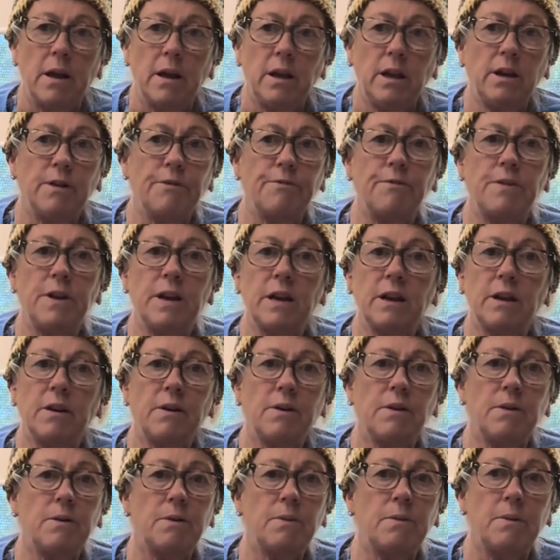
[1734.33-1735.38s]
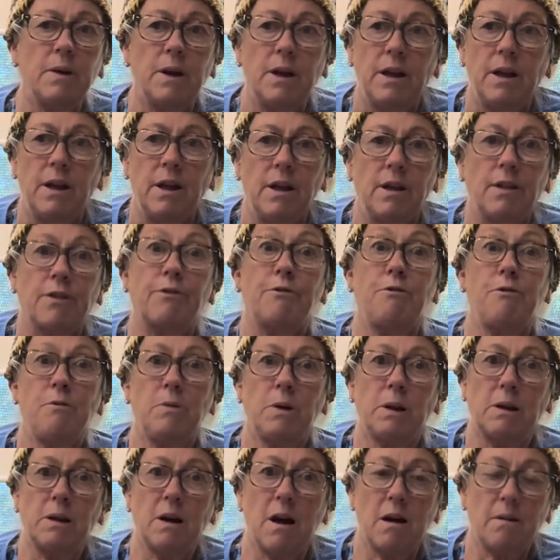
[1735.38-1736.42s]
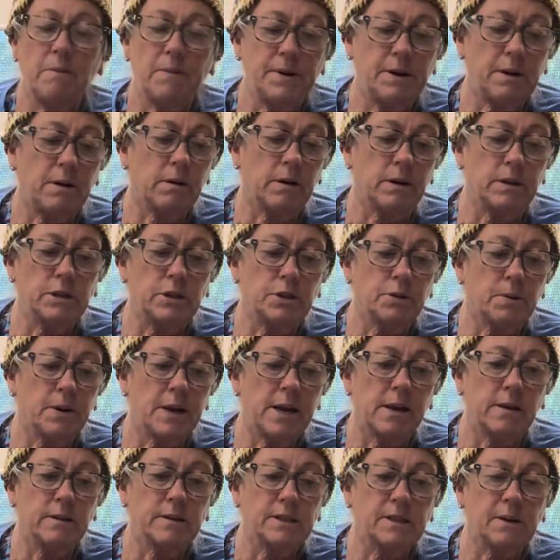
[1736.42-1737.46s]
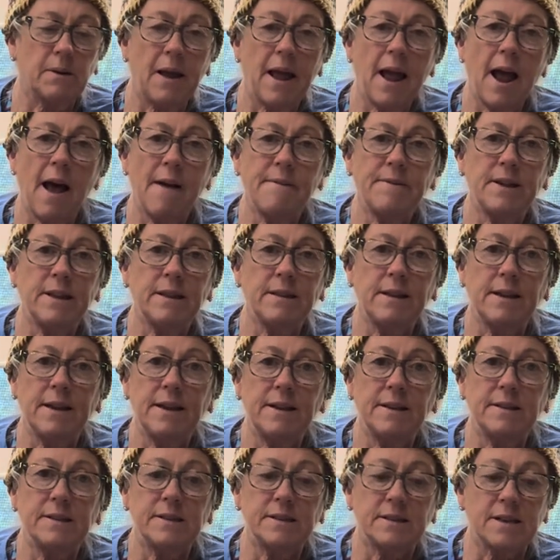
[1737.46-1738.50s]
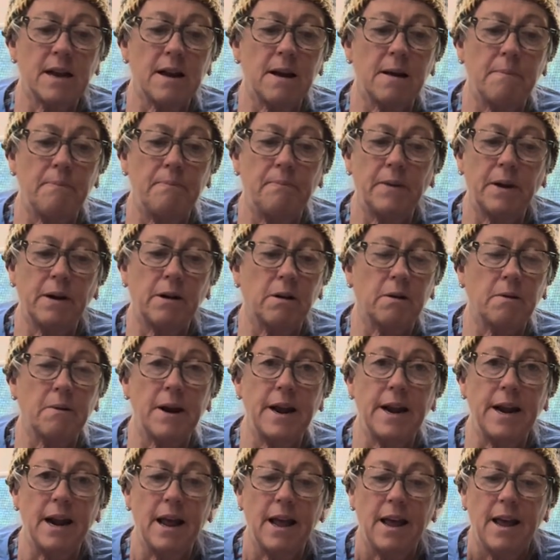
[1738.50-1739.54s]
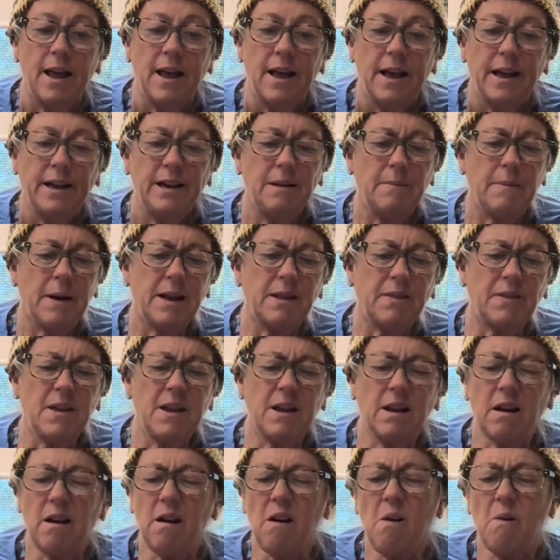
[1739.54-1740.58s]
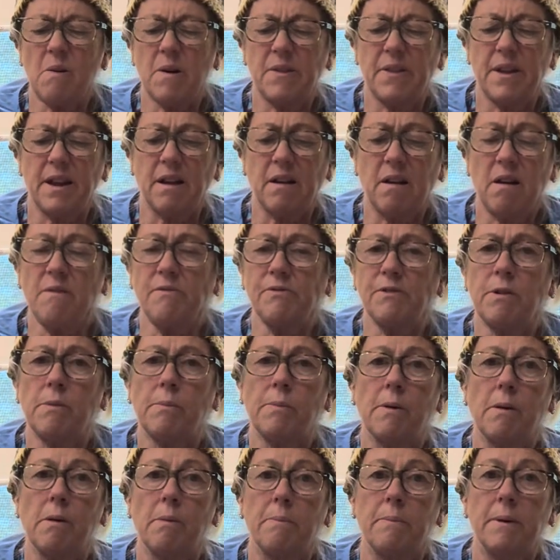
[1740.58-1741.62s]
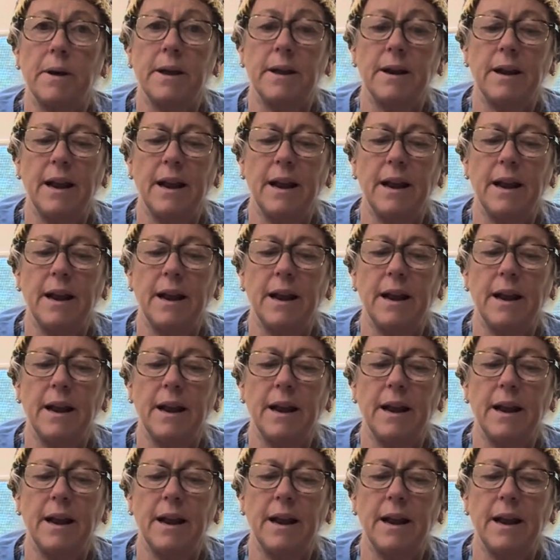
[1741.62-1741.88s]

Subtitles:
Your feet go through a lot when you're on trail, so having these are great. You might think, oh, are they comfortable? But,